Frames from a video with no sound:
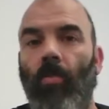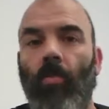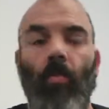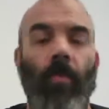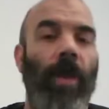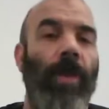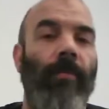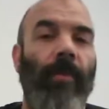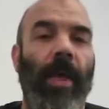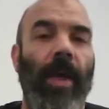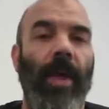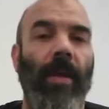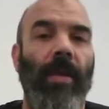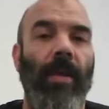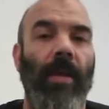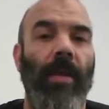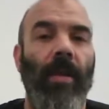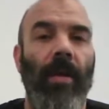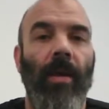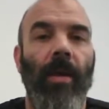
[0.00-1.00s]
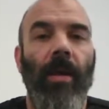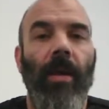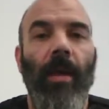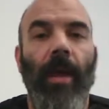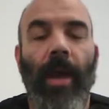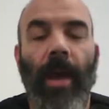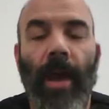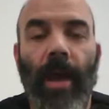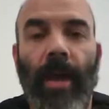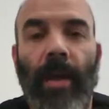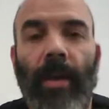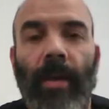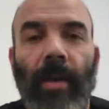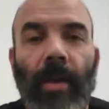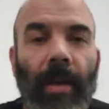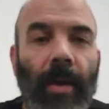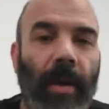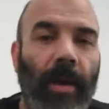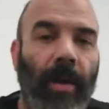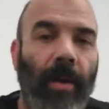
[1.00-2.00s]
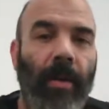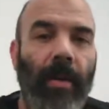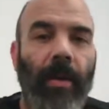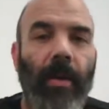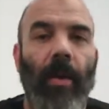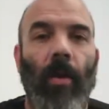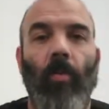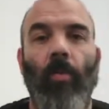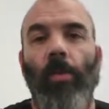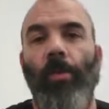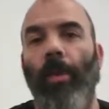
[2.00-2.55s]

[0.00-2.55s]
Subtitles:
We have candy, and we're